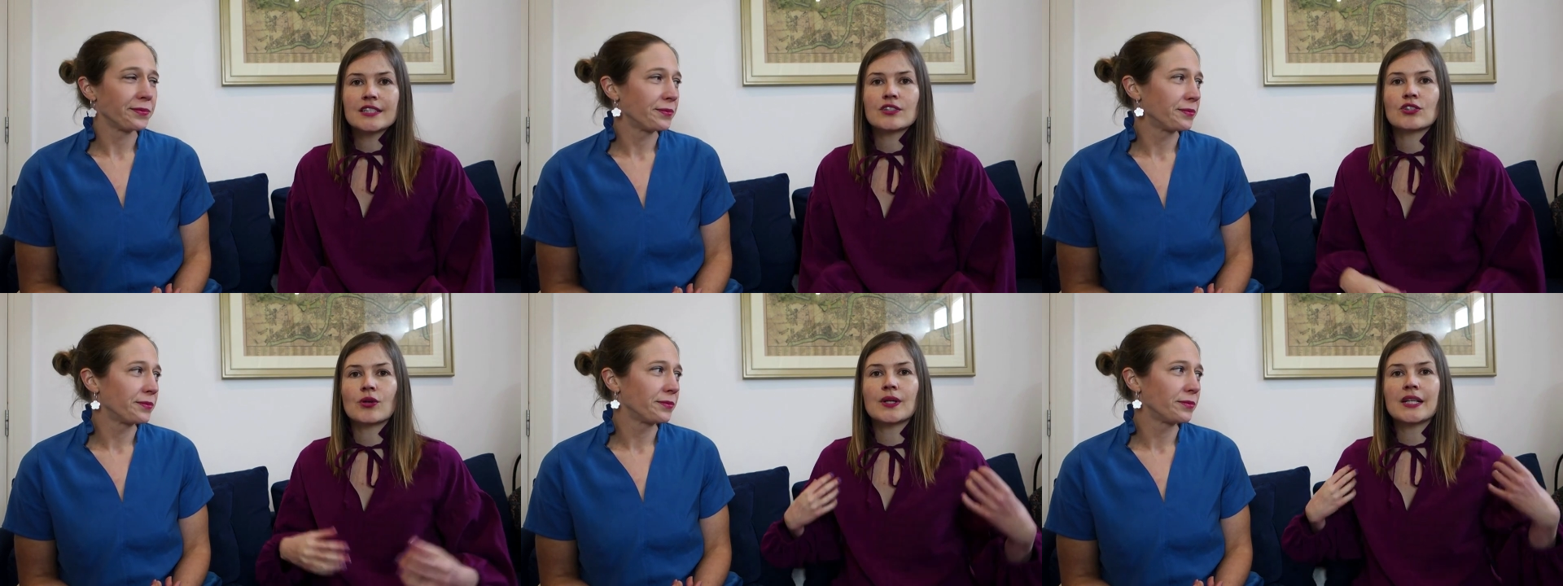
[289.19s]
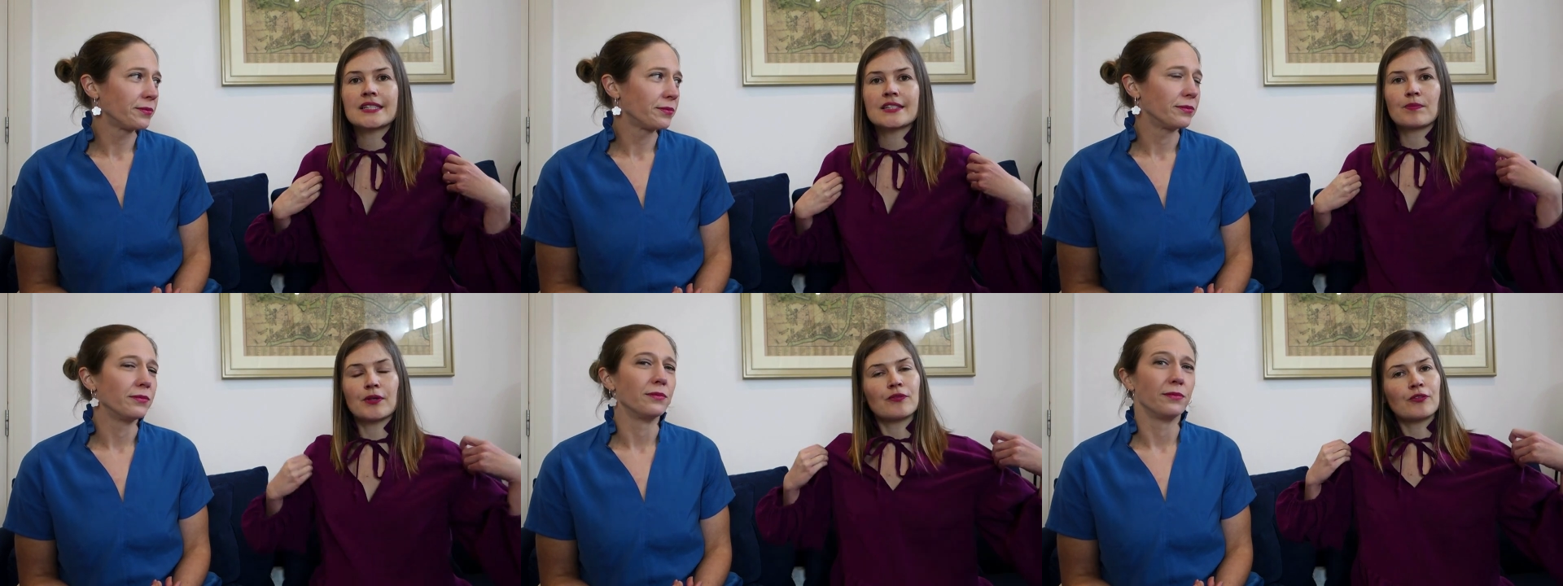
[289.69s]
Speaker 1: so it is a
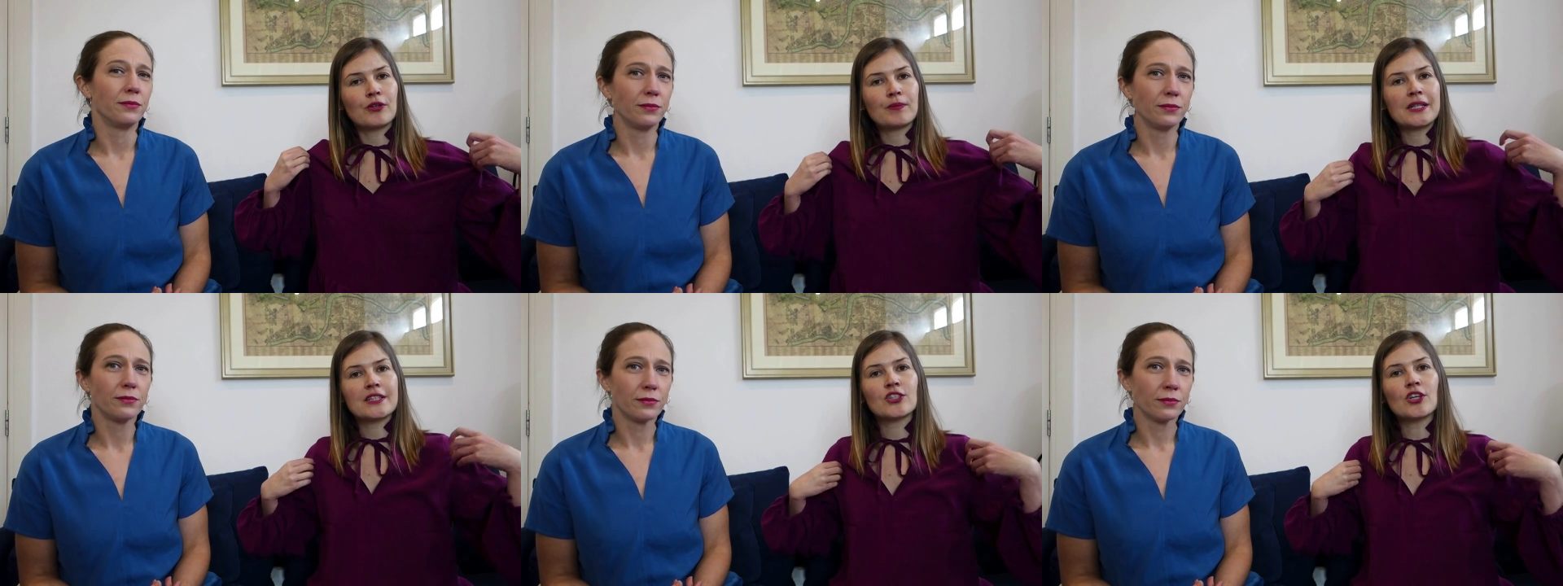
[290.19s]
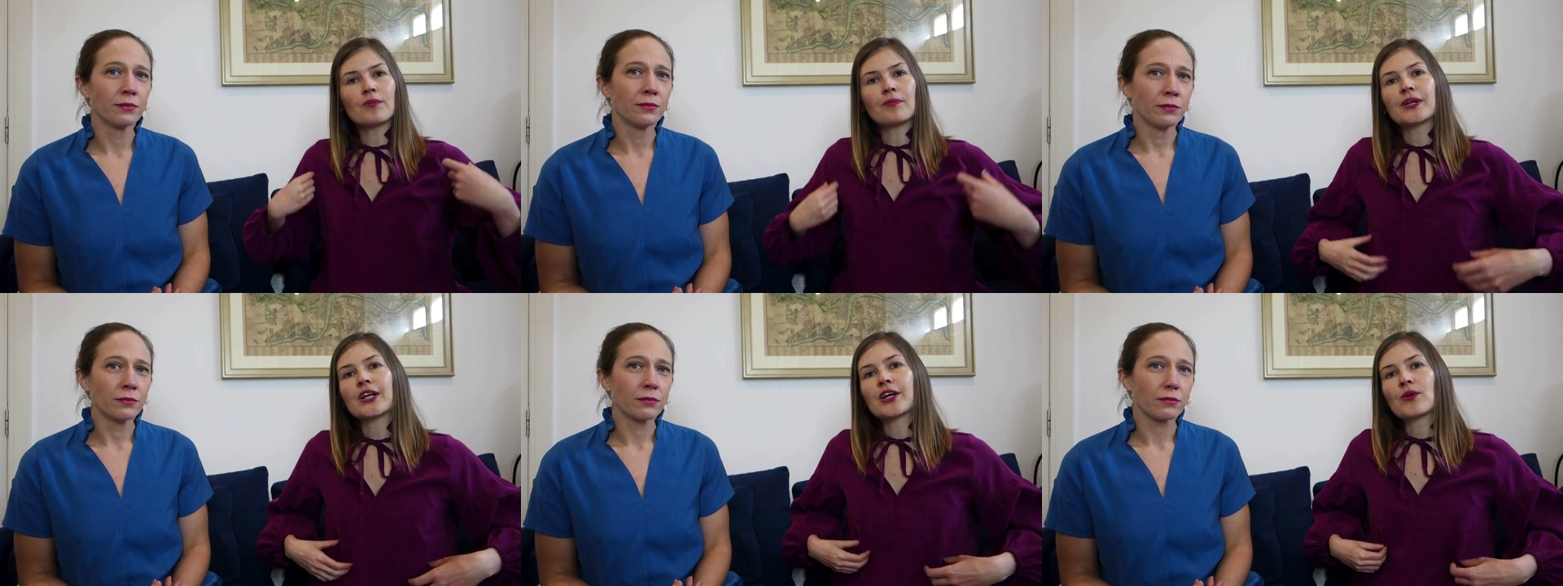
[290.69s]
bit roomy at the top,
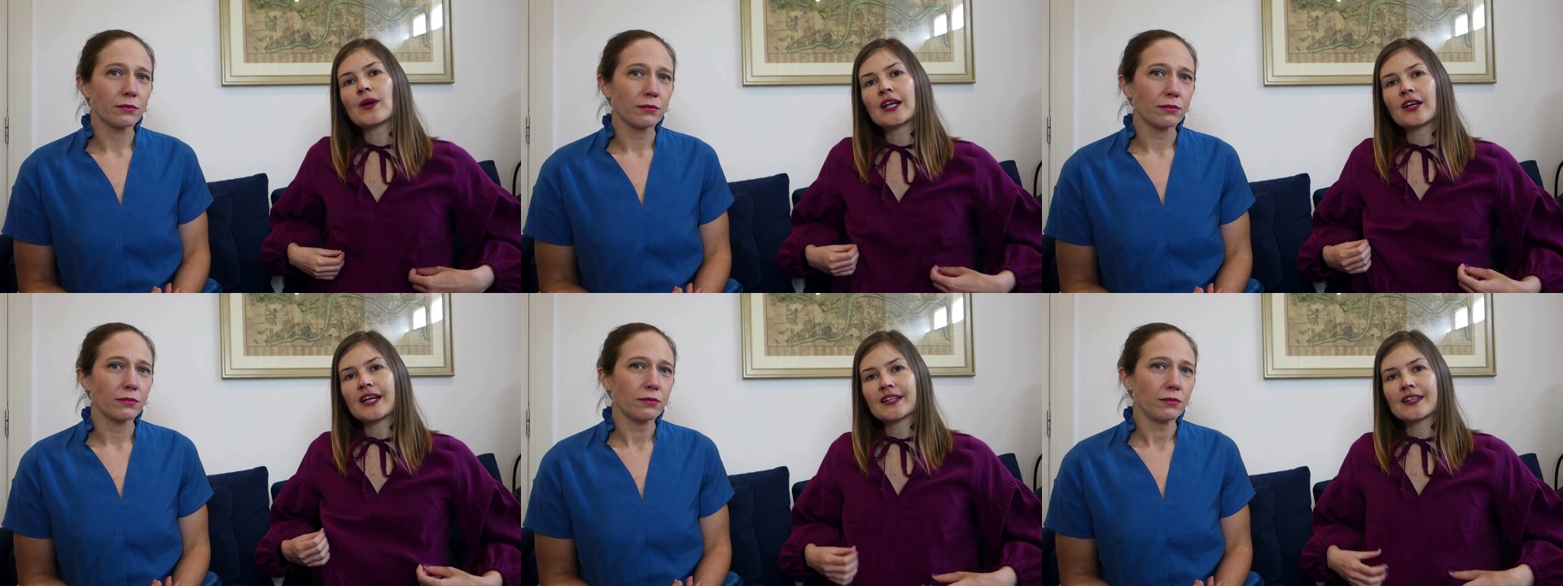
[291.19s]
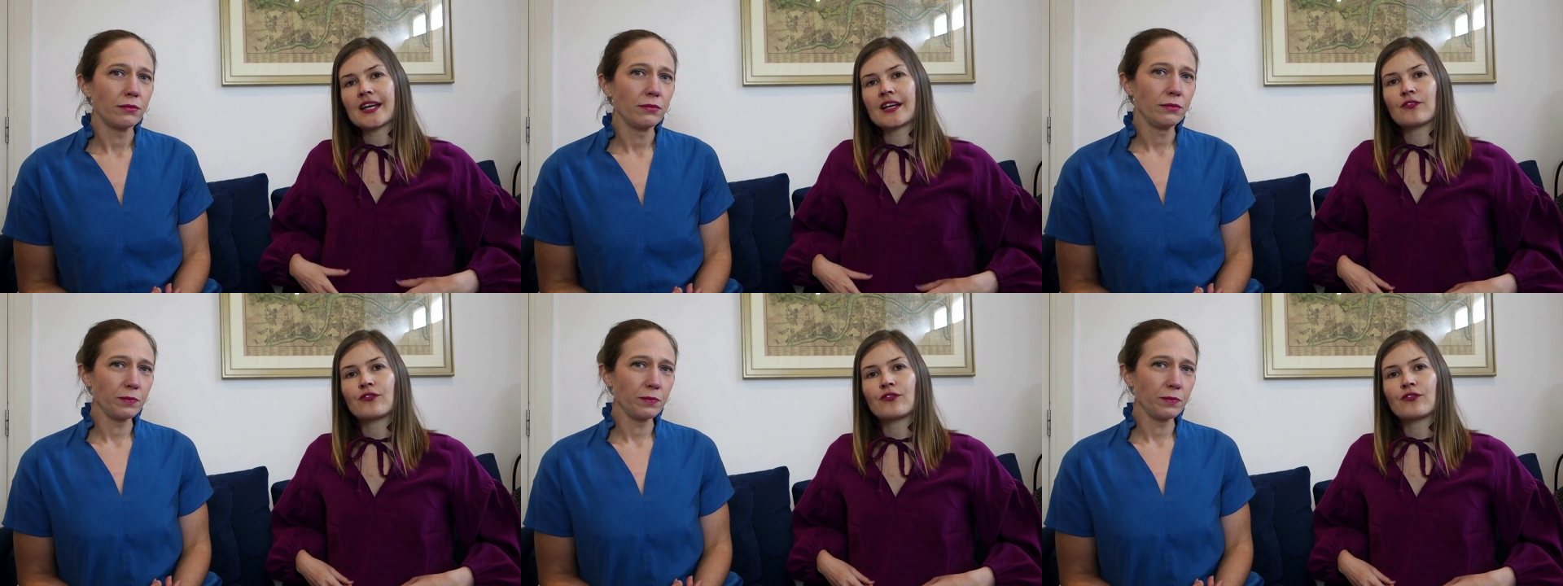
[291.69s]
but I quite like that